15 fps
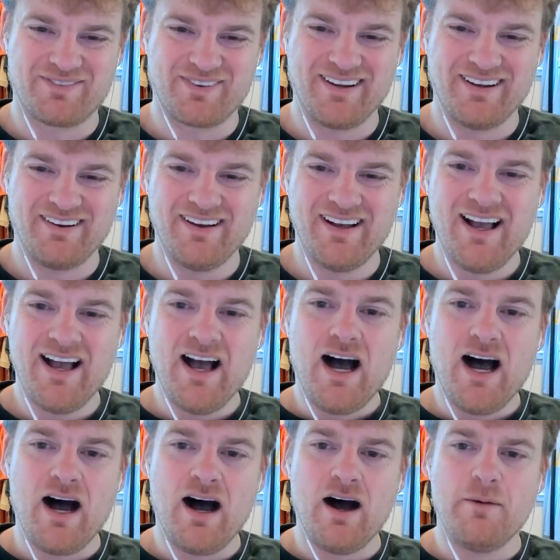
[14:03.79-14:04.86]
real.
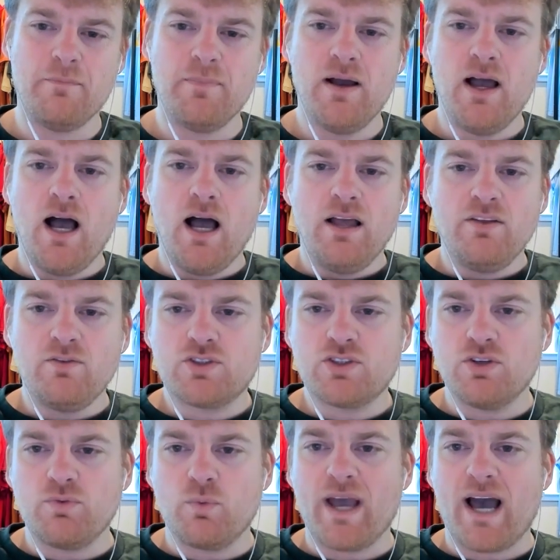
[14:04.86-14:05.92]
So